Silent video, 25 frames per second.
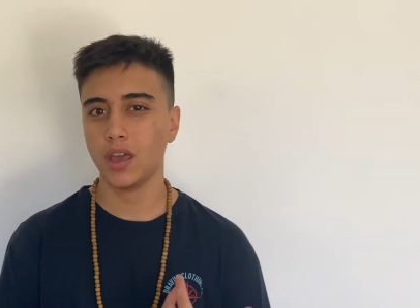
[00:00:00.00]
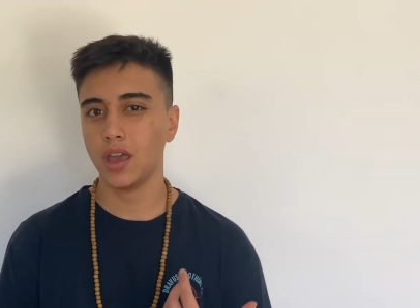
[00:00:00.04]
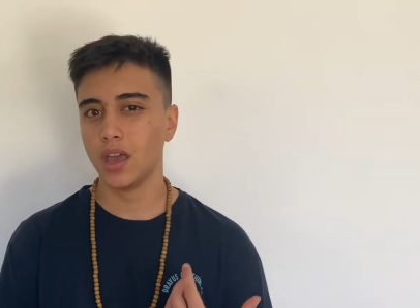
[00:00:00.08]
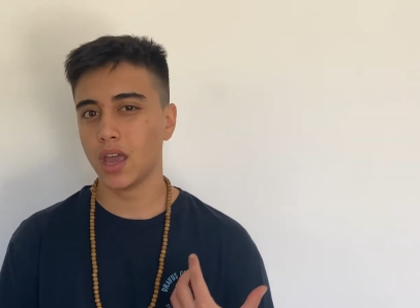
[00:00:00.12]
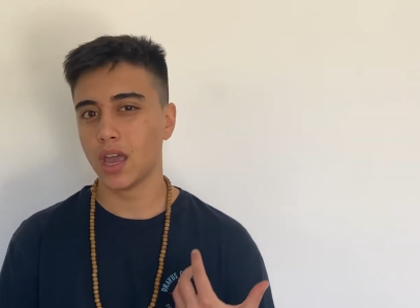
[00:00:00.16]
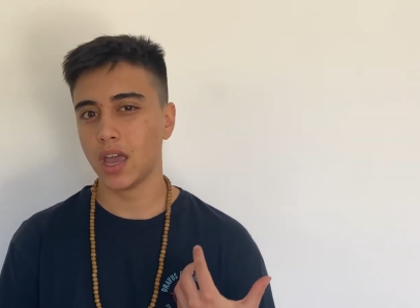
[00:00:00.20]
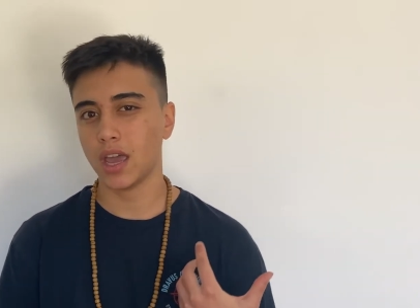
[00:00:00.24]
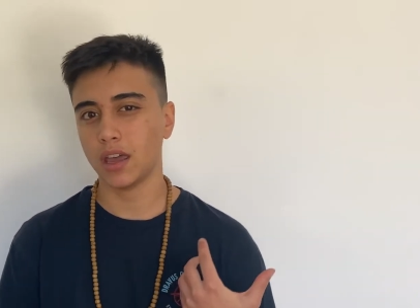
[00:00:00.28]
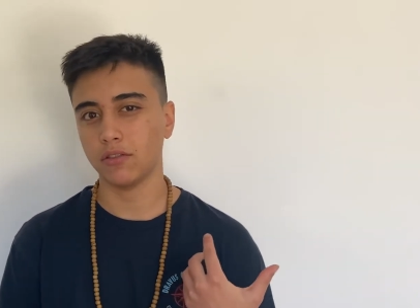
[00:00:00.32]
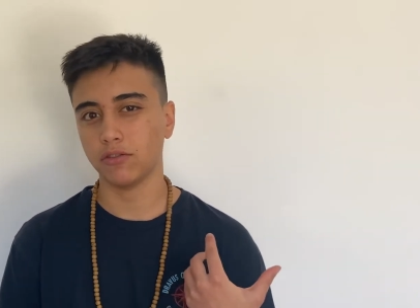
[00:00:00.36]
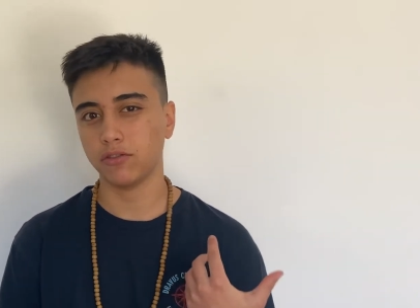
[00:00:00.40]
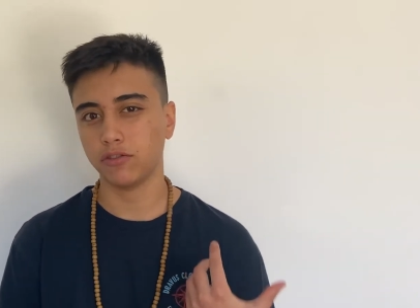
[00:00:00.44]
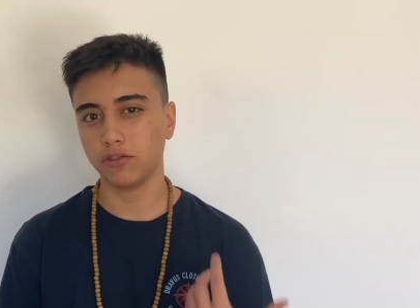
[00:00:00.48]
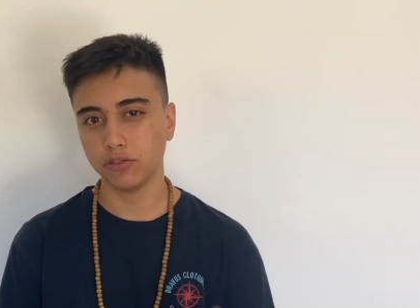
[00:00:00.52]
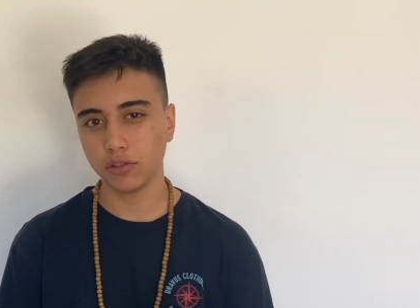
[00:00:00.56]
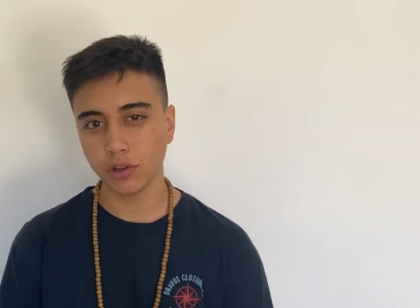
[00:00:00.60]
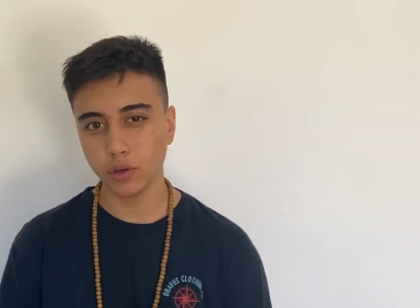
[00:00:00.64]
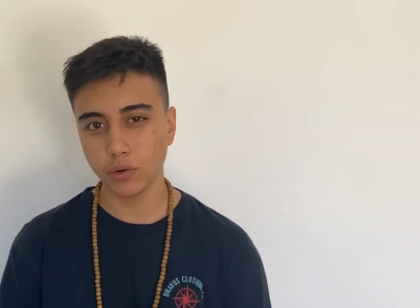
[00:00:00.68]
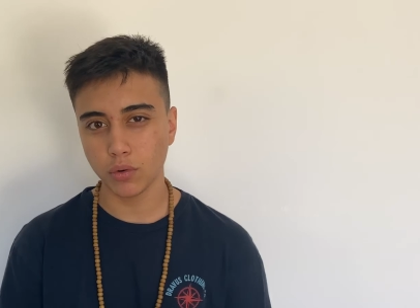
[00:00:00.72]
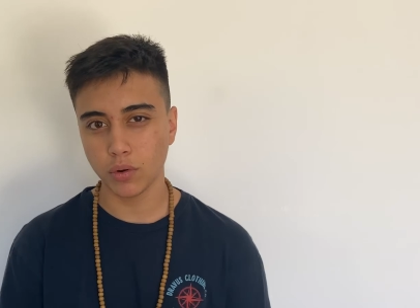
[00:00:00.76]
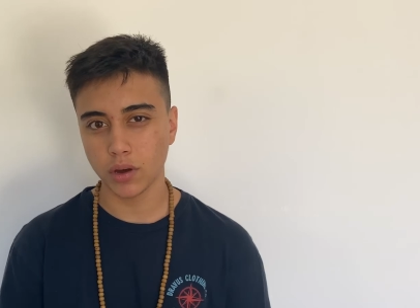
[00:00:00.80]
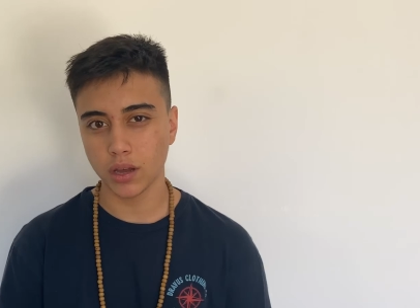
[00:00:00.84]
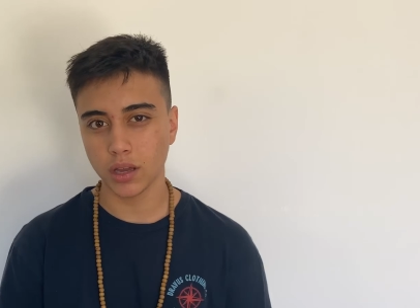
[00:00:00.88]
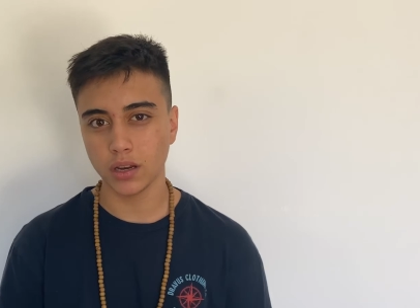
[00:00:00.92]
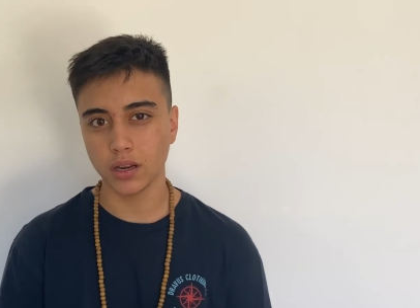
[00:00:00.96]
and
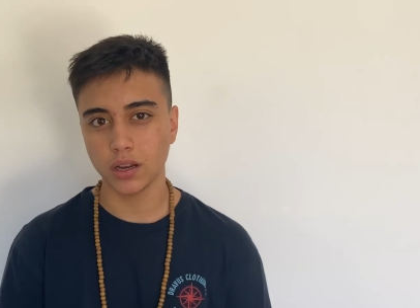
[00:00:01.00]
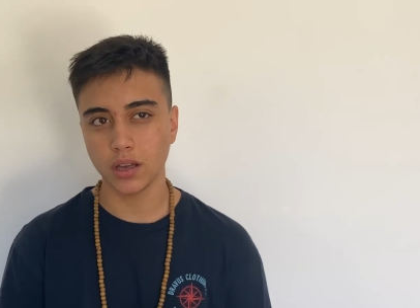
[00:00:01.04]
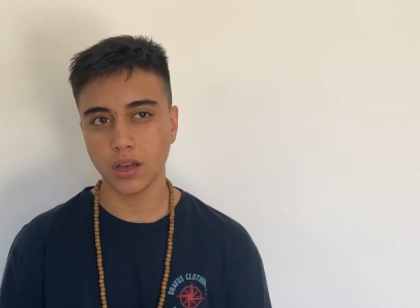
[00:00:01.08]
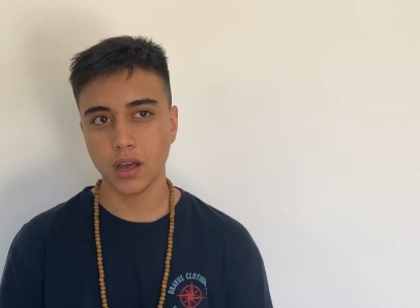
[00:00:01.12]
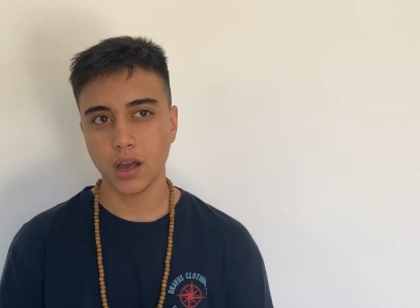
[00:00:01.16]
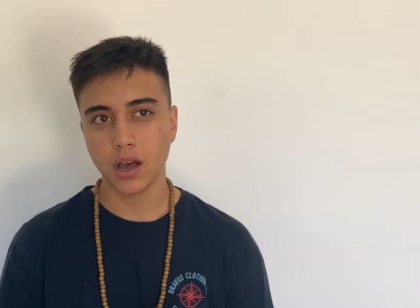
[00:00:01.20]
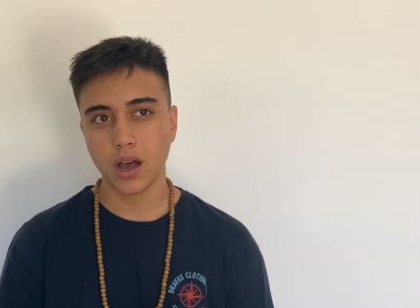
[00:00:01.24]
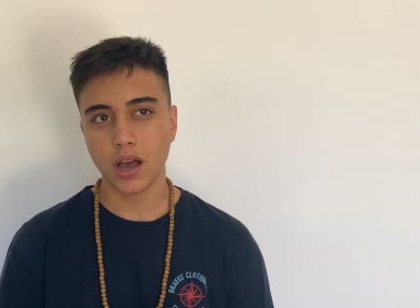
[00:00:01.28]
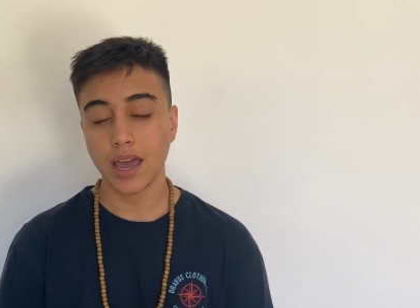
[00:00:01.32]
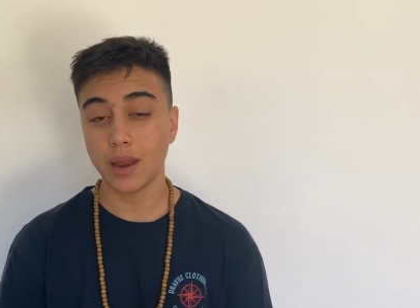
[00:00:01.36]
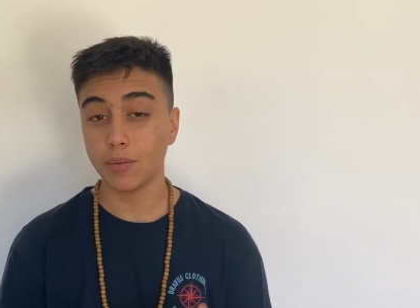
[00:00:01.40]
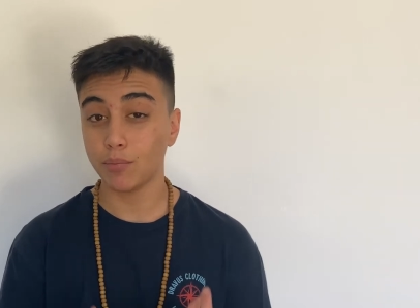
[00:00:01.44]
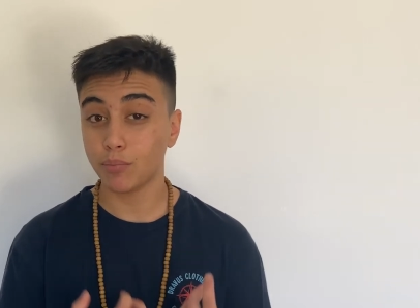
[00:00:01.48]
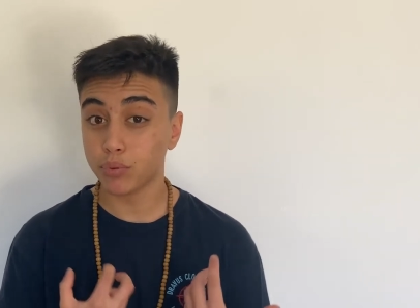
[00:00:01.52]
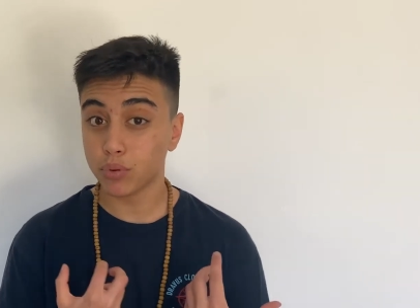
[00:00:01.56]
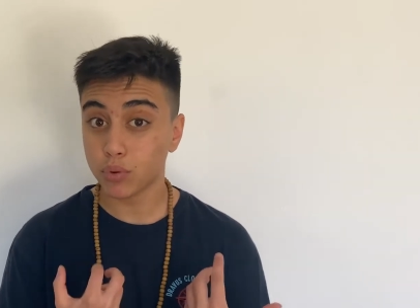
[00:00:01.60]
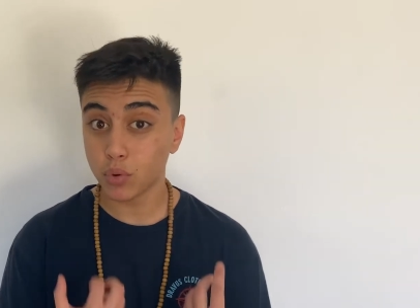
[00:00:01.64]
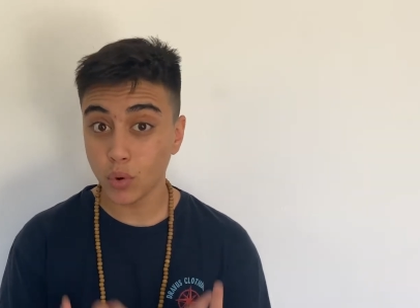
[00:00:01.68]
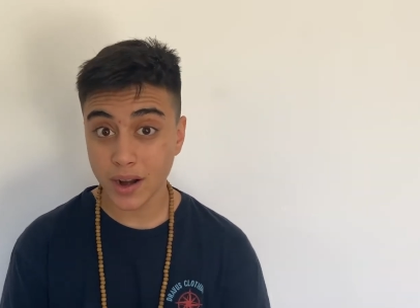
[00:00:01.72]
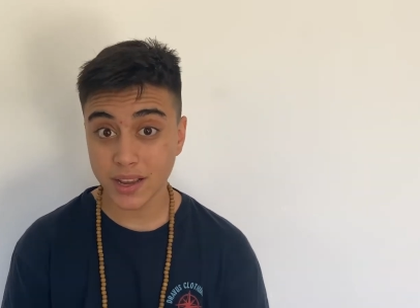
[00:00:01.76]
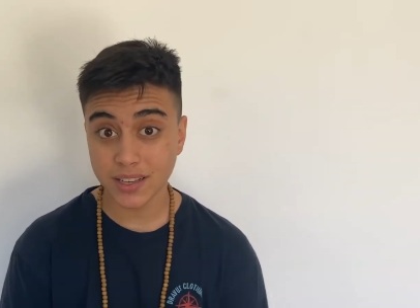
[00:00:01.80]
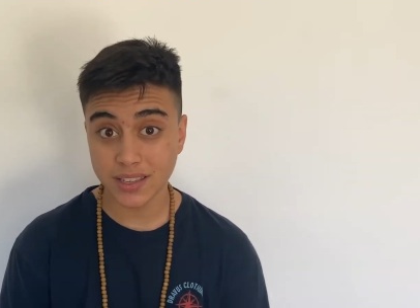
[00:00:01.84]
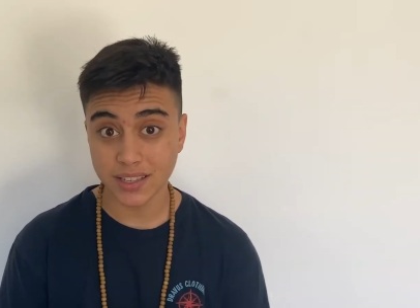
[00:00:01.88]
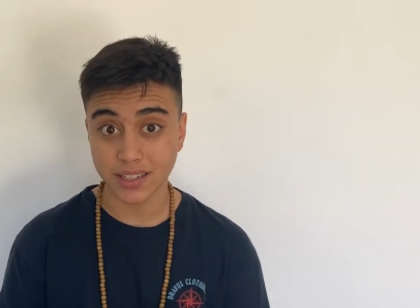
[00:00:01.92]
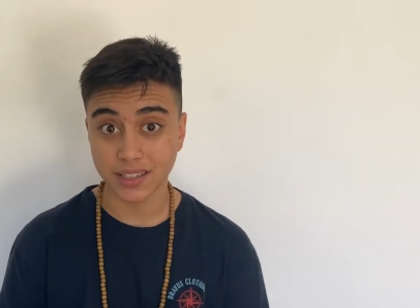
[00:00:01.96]
fluid and
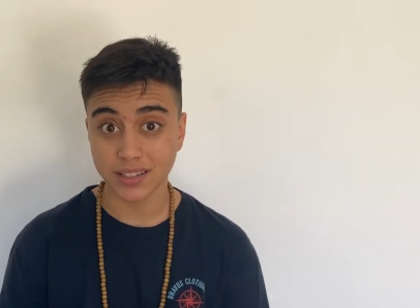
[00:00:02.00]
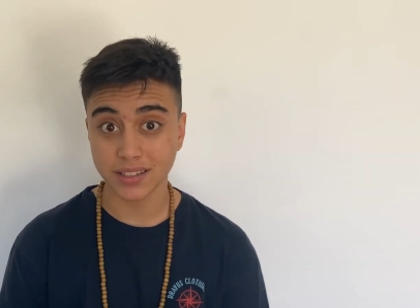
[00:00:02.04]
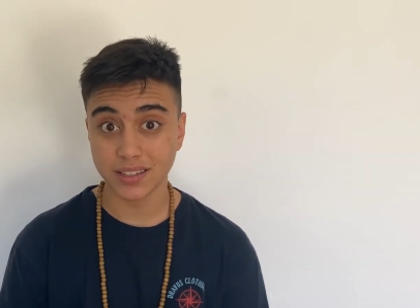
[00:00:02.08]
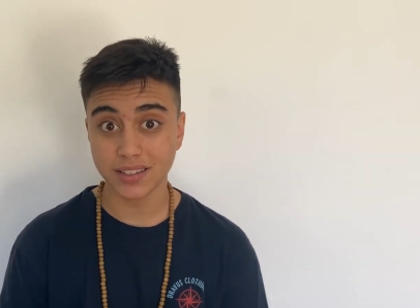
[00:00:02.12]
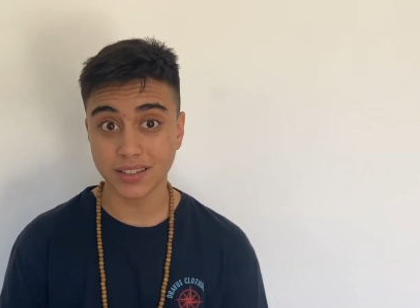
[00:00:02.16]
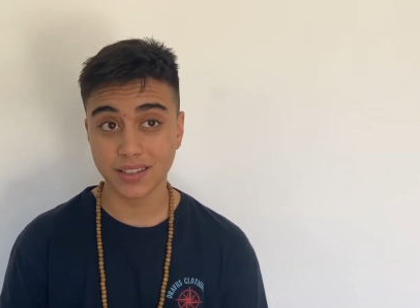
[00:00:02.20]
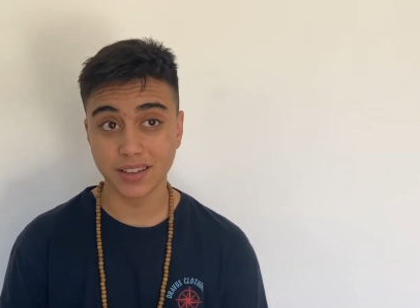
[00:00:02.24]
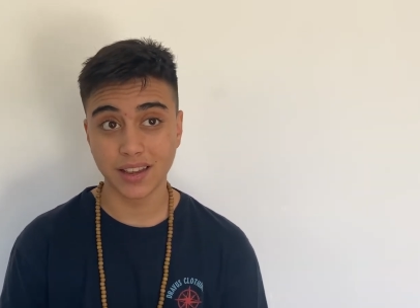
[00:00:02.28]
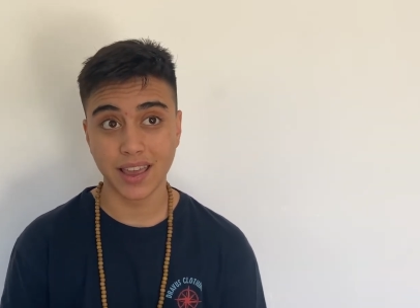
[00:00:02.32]
present.